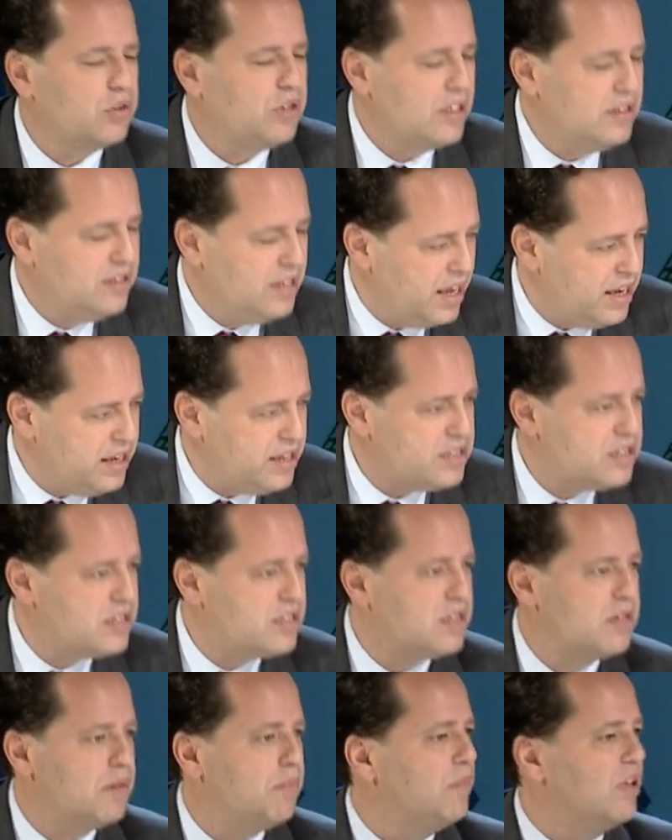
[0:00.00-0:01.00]

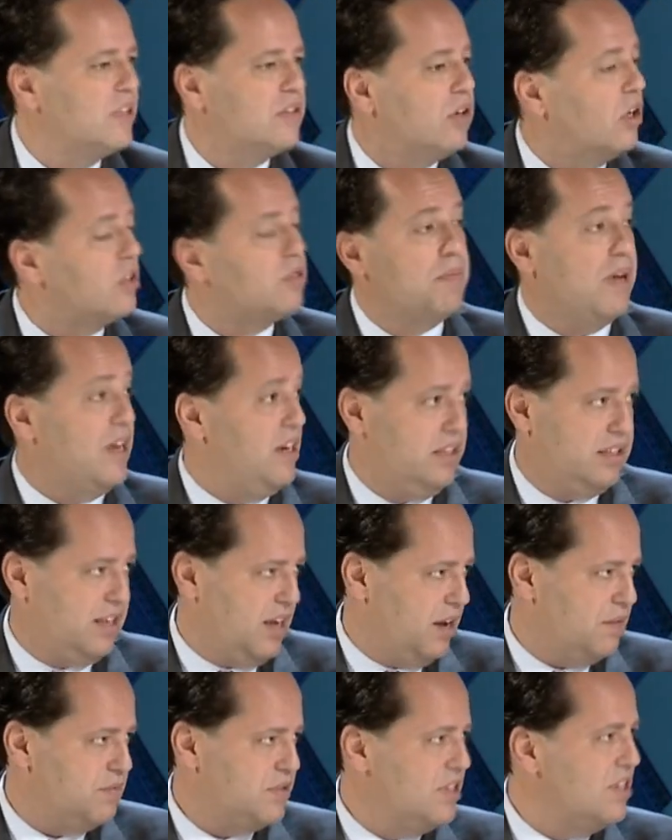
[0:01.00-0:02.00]
dates, but not many
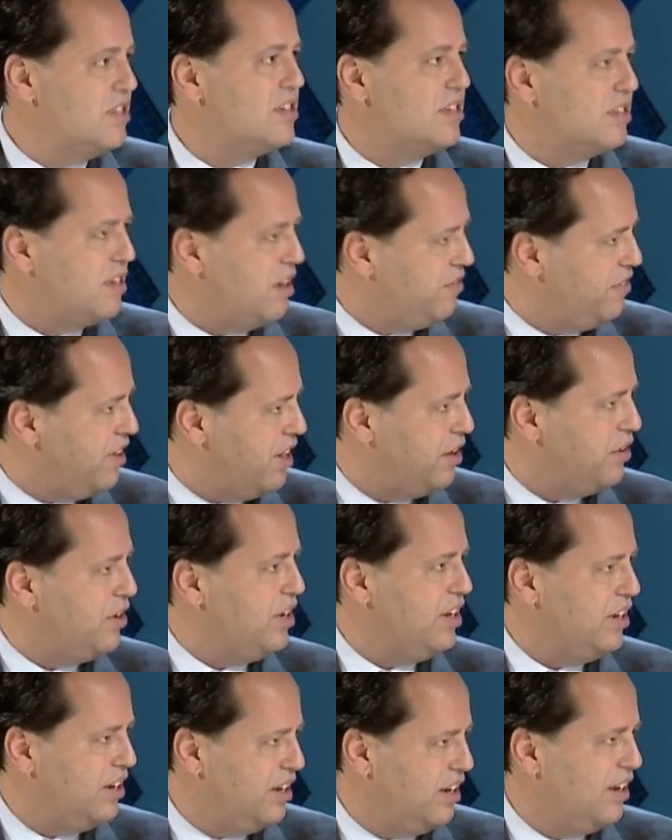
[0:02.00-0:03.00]
times. This is a
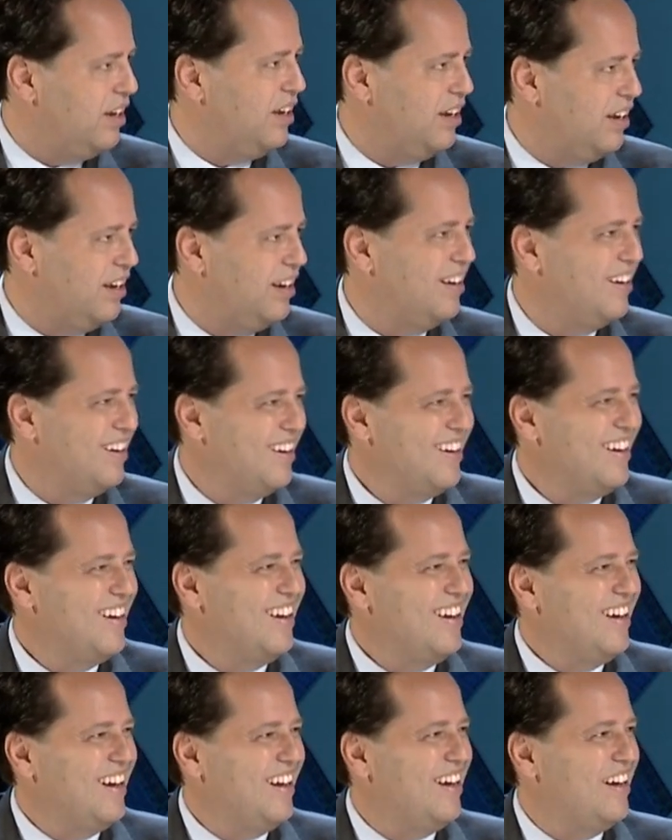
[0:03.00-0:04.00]
very
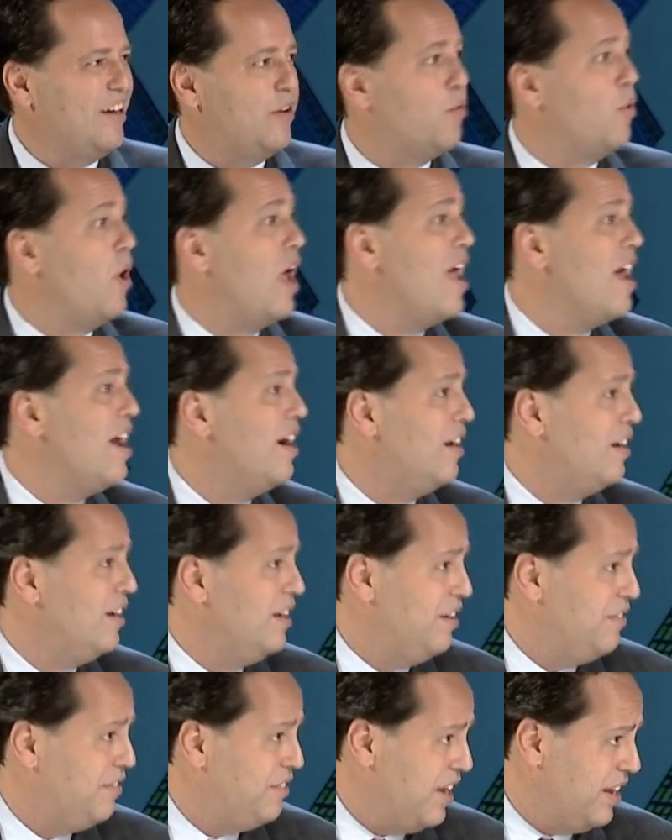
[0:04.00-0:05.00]
rare
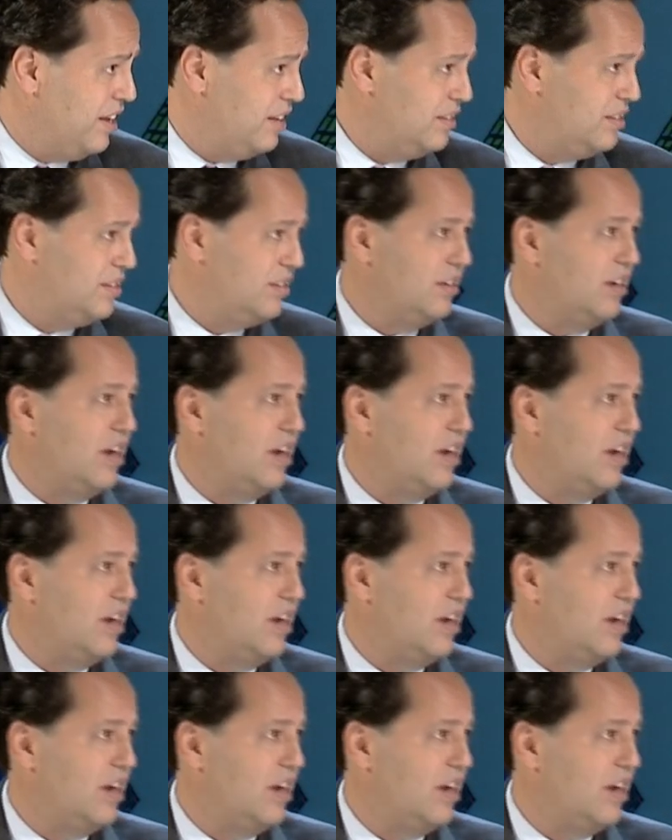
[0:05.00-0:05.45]
event.